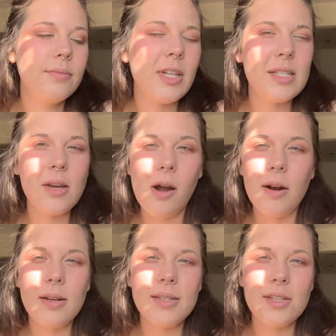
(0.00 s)
That's
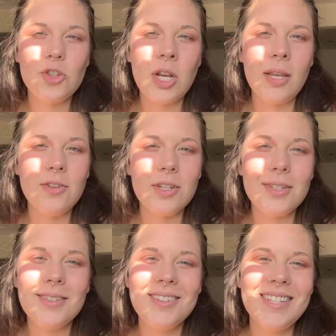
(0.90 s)
hard because it
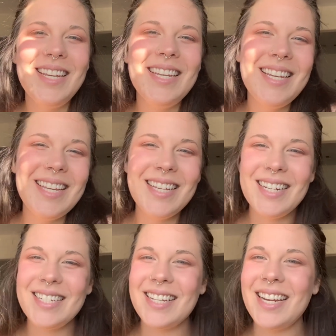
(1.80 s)
changes.
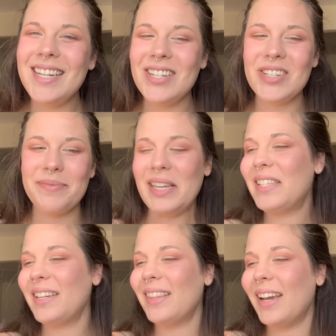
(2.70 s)
It changes
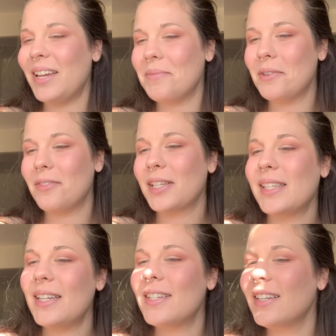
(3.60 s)
based on the
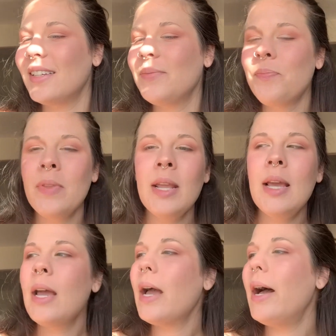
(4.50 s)
hyperfixation.
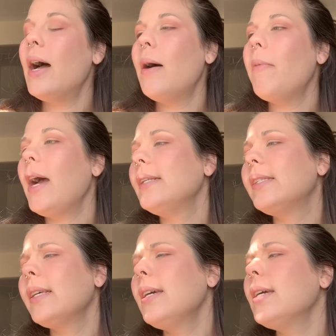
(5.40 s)
I'd
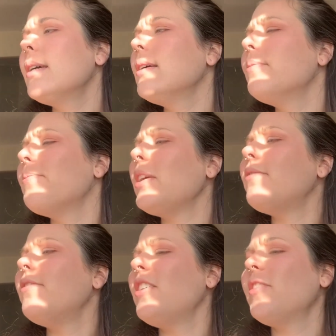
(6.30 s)
say my
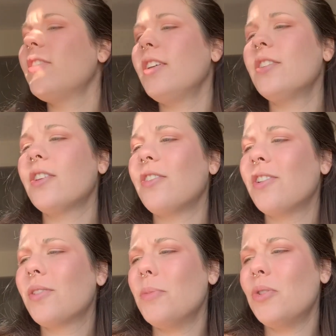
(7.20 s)
favorite thing to
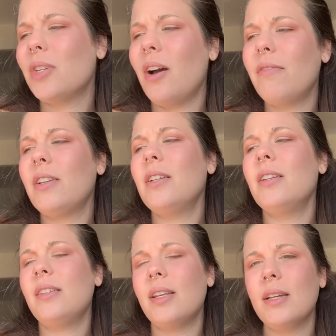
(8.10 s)
cook most often
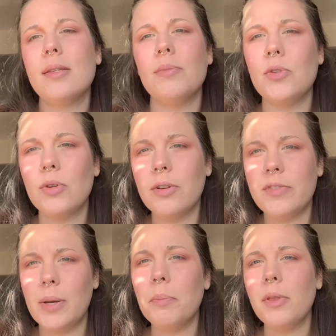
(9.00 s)
is like some sort of
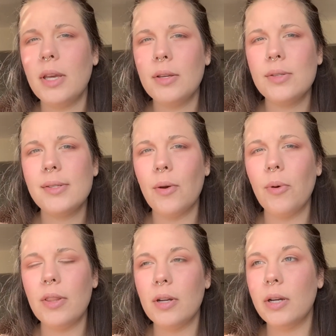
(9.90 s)
dumplings. So
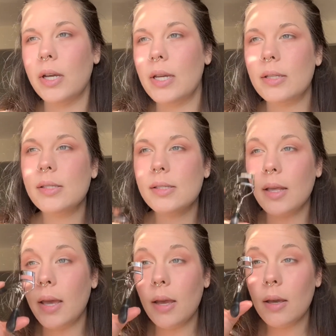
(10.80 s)
whether it's
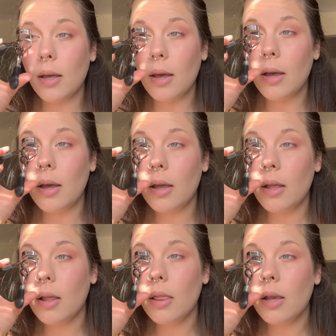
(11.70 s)
like
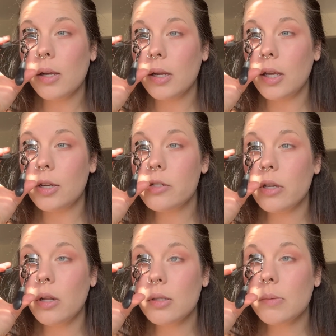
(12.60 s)
an Asian
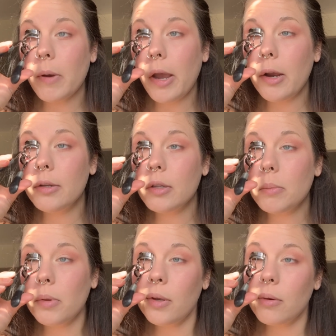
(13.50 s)
inspired
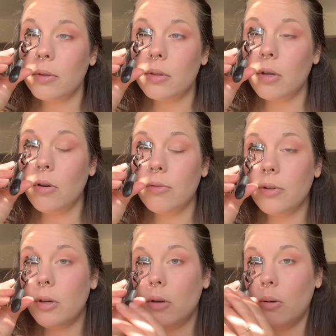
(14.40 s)
dumpling with
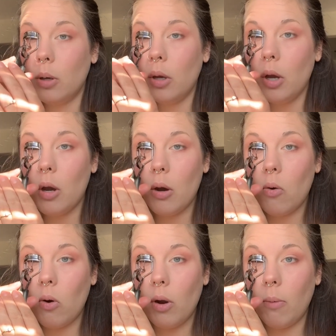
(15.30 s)
tofu,
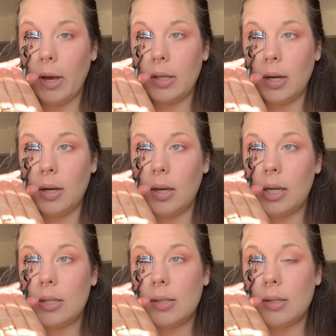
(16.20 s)
or whether
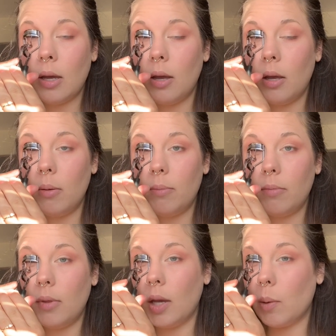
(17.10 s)
it's
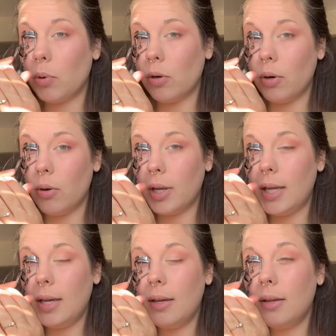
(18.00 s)
like a
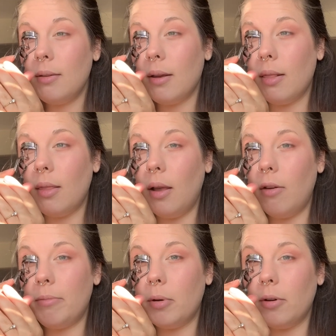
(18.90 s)
pierogi. I
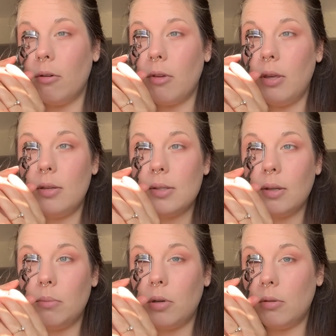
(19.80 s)
love pierogies.
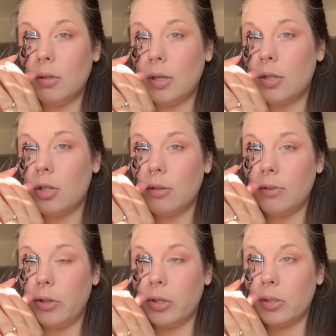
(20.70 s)
I'm Polish, if
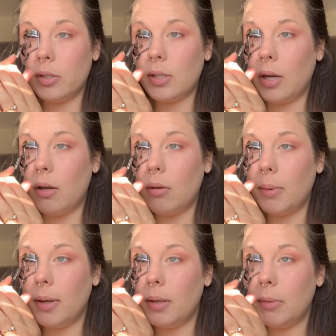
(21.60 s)
you couldn't tell
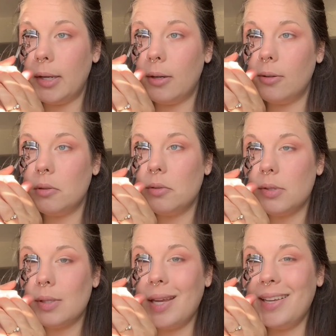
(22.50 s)
by my nose.